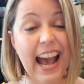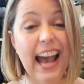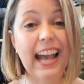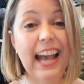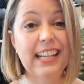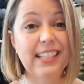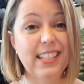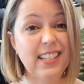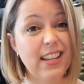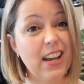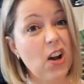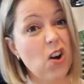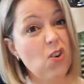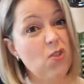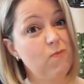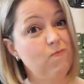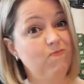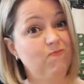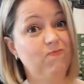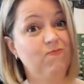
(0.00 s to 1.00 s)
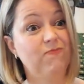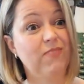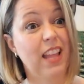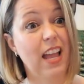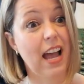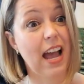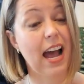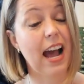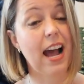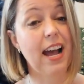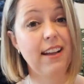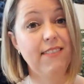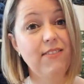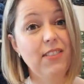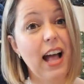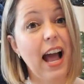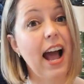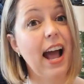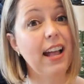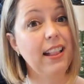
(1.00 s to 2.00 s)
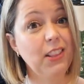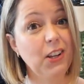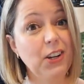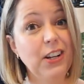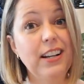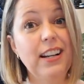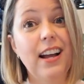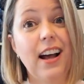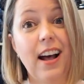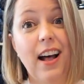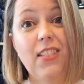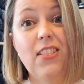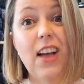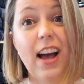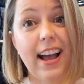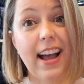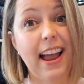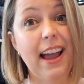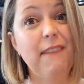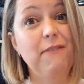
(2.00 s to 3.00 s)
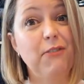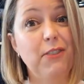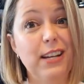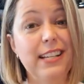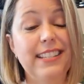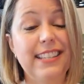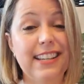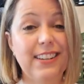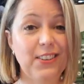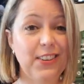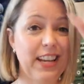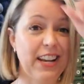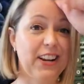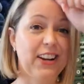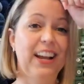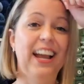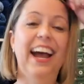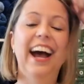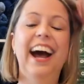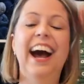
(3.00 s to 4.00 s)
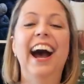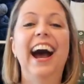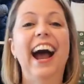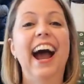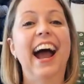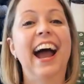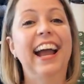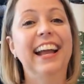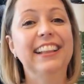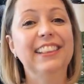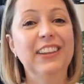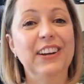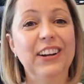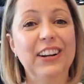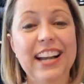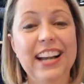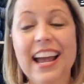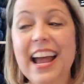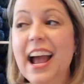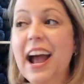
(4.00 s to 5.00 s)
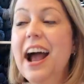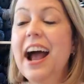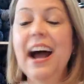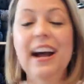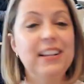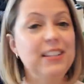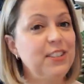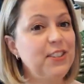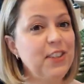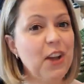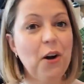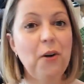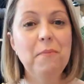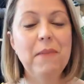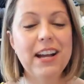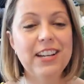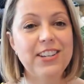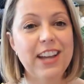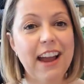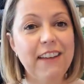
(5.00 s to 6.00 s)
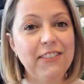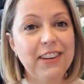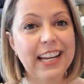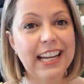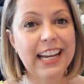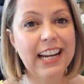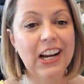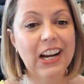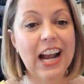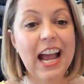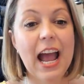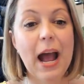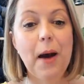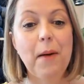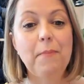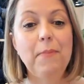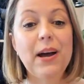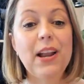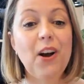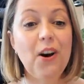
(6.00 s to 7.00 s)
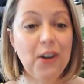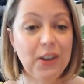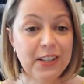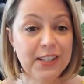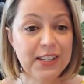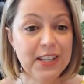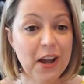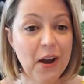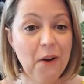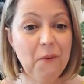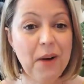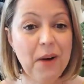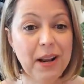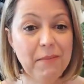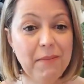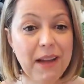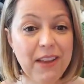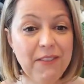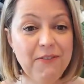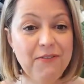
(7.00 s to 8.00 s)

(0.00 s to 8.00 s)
And so I learn a lot every single year. I learn so much every year. But also one of my